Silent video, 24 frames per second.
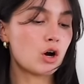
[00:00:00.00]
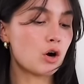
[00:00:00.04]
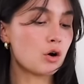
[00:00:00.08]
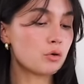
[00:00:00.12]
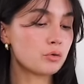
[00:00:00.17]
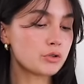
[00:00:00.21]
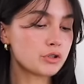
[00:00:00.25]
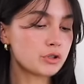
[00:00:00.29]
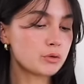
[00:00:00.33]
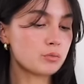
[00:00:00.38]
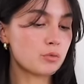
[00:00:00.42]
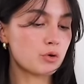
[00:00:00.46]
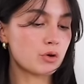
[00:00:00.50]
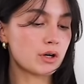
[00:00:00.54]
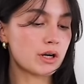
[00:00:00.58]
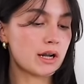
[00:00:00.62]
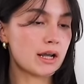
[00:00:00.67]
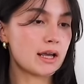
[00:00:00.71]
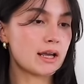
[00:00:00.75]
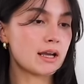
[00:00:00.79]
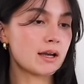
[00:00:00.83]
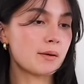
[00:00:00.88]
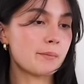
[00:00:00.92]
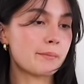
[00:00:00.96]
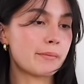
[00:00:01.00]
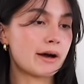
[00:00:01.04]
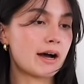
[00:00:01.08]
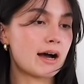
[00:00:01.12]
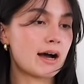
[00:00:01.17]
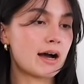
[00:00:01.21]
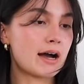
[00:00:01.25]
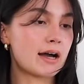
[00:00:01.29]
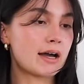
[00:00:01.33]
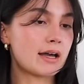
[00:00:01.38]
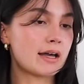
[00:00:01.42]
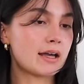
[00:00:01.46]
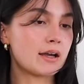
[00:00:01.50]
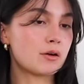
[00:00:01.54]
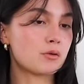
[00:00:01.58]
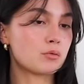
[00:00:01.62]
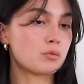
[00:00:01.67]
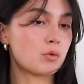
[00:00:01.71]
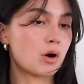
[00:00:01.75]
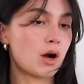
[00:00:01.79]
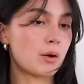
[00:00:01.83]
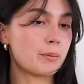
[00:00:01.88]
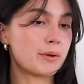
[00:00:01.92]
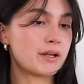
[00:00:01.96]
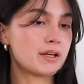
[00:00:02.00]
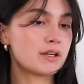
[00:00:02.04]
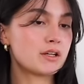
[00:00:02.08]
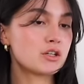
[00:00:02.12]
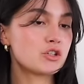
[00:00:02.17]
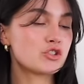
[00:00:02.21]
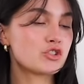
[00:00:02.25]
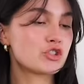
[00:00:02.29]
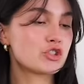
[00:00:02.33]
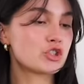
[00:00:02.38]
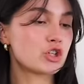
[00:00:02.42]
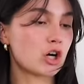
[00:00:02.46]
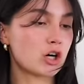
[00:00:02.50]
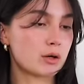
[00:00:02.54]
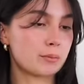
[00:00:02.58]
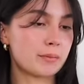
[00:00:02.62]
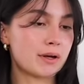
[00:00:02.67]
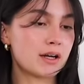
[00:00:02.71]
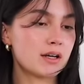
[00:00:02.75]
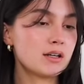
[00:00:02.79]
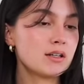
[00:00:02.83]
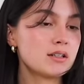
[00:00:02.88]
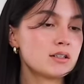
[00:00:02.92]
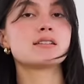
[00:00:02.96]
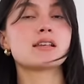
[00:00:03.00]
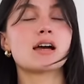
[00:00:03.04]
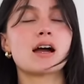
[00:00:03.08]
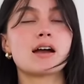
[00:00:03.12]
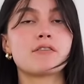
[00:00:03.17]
Own Your Morning by Robin Sharma.